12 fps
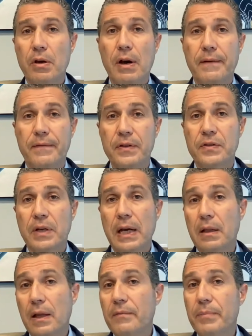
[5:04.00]
the office. I
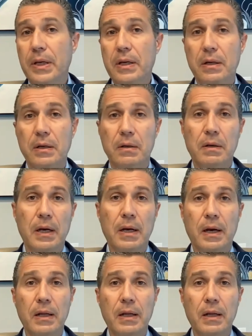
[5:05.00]
love being here. I,